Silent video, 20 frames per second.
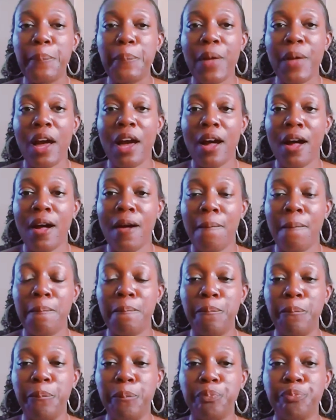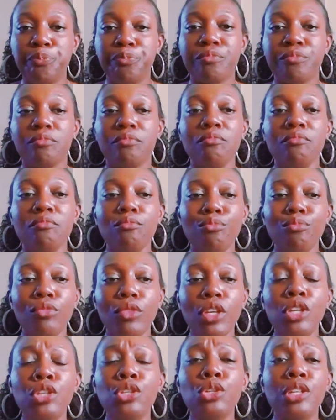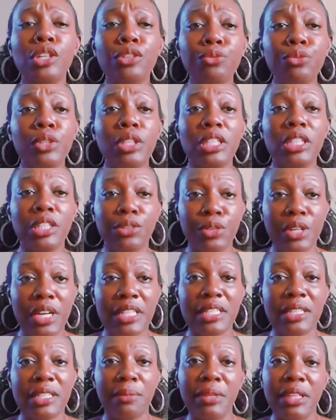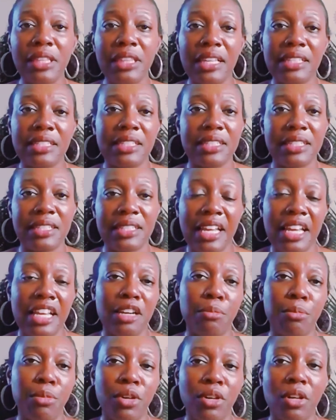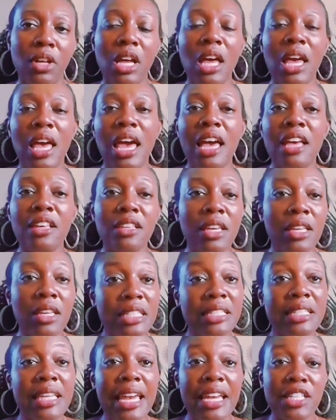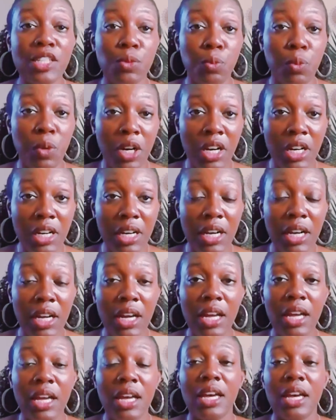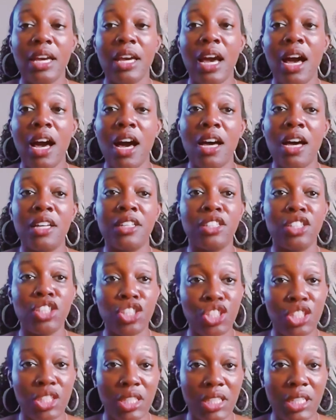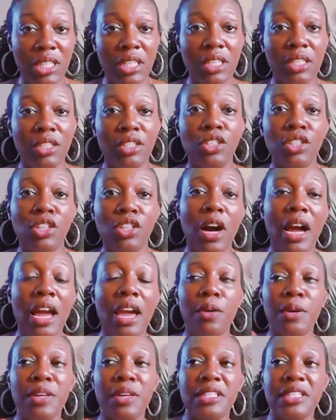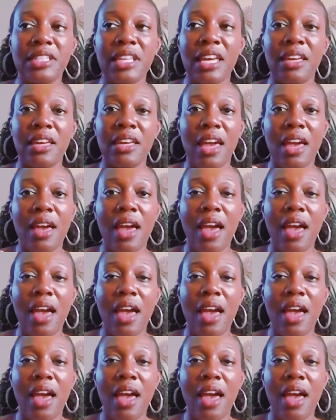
um, you can really create something that's sustainable. Uh, it takes work uh, initially. You know, I always say